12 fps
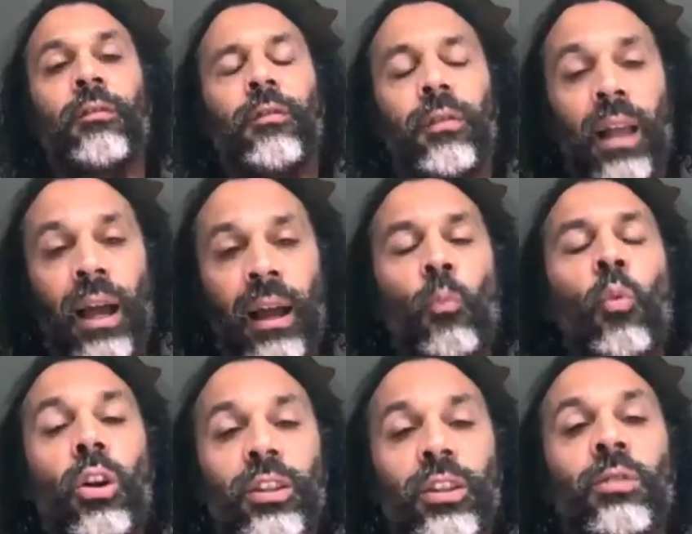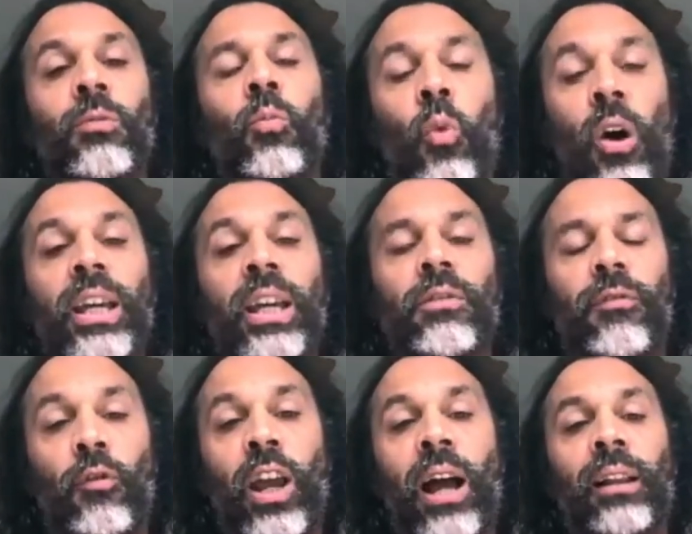like what is the
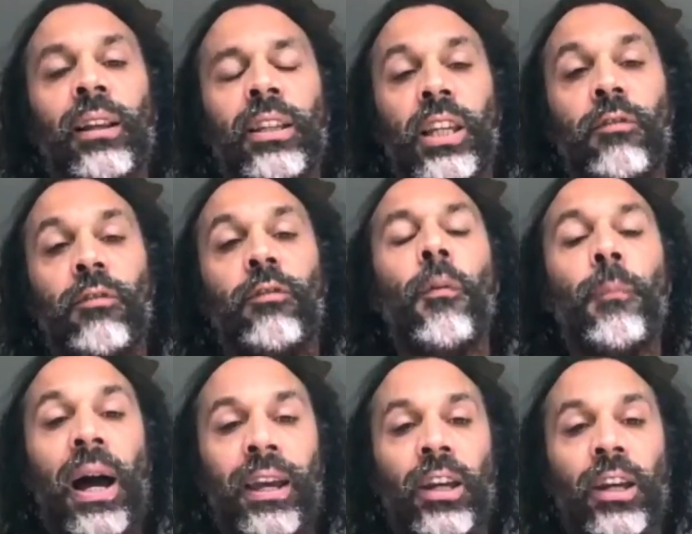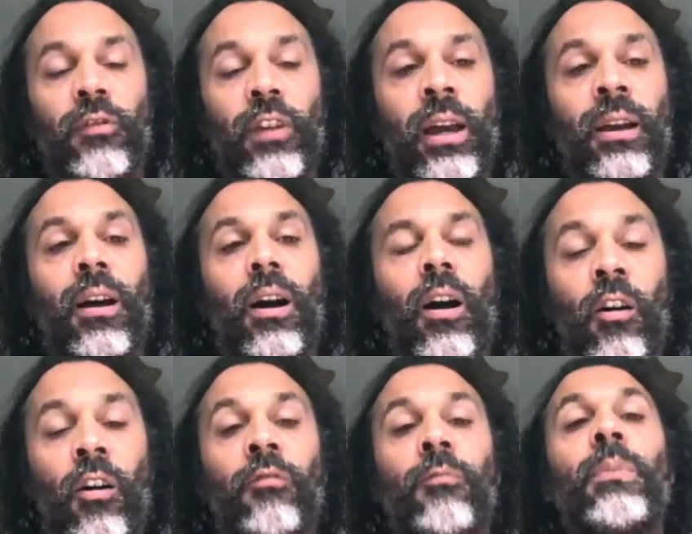reality for the biosphere of
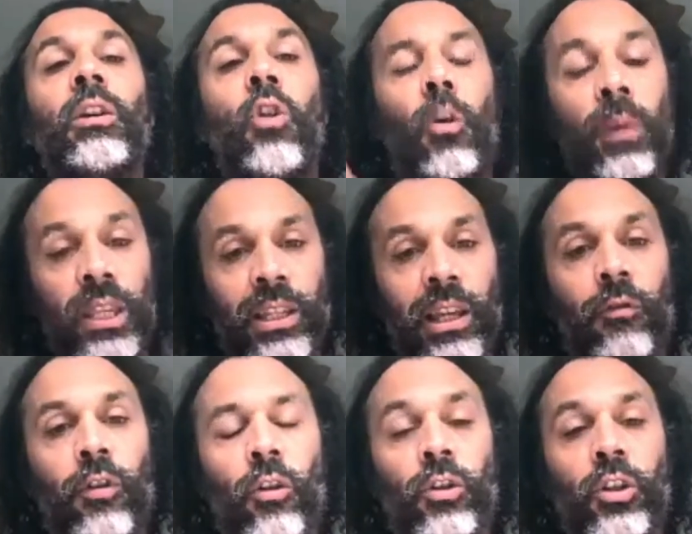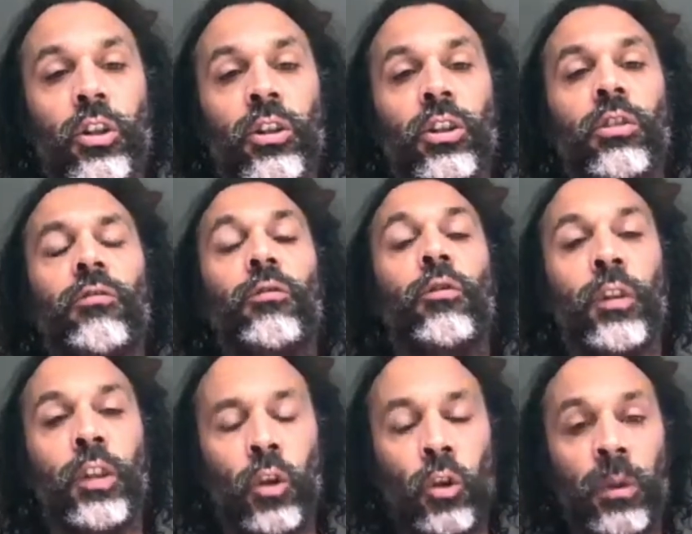becoming self-conscious through the
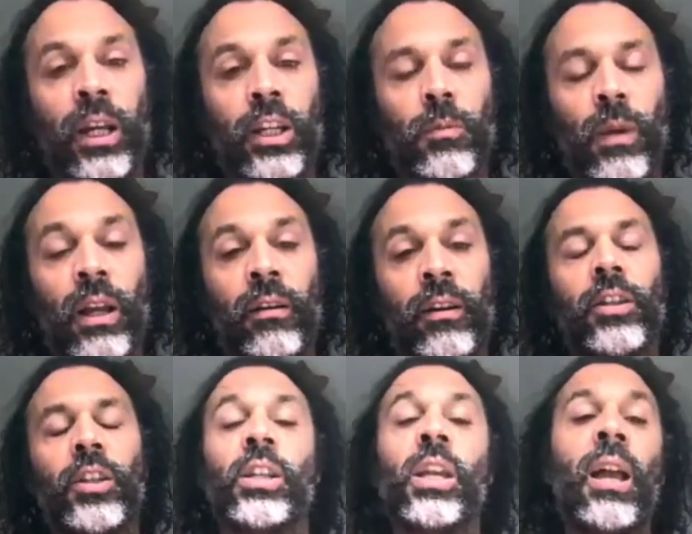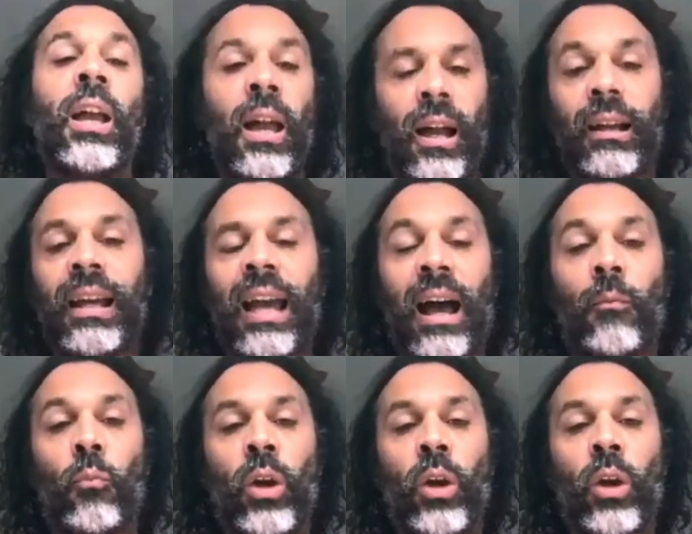human experience, and can
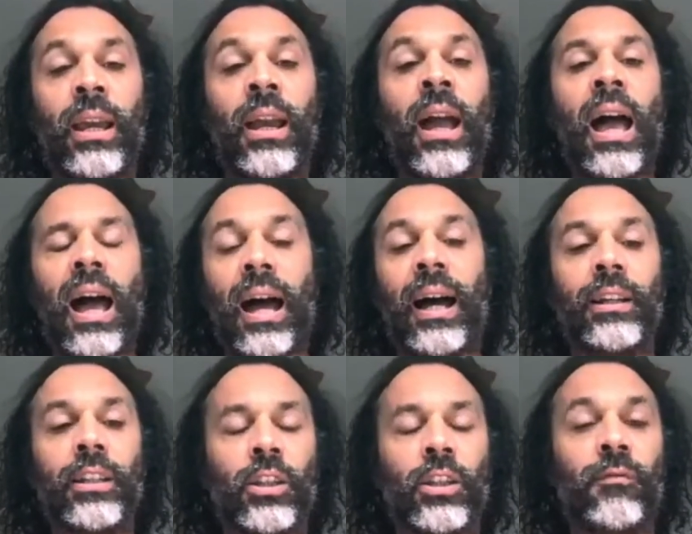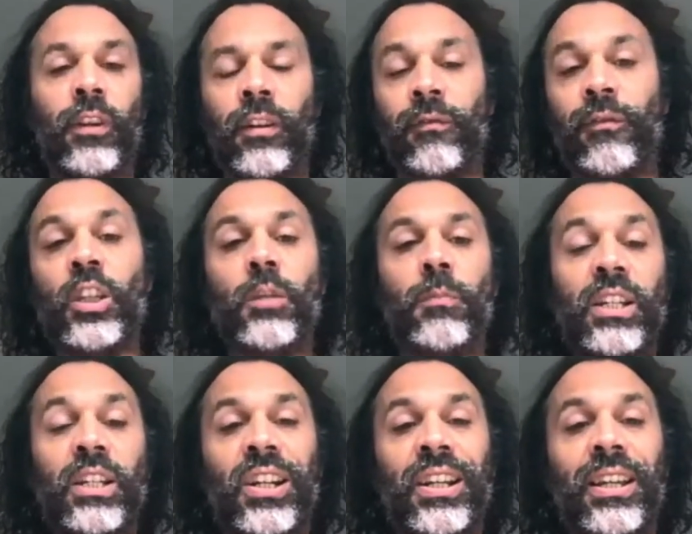we, as the
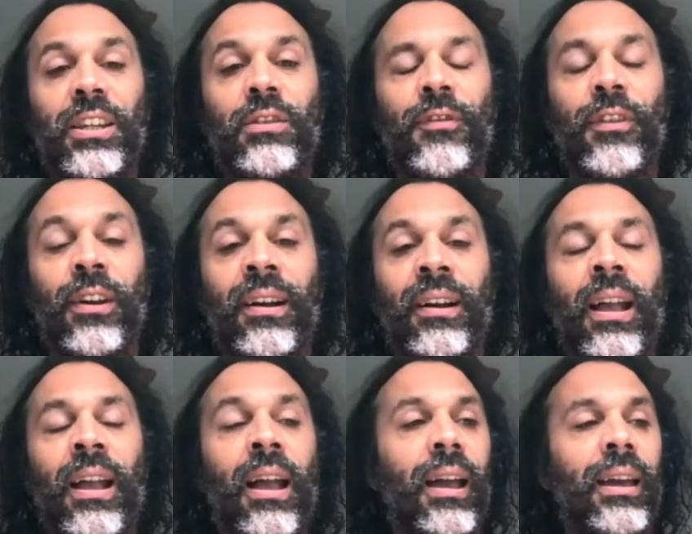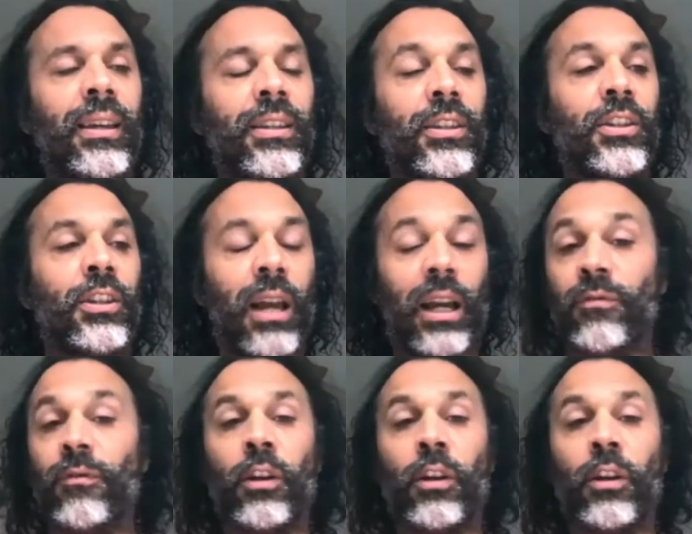species that has the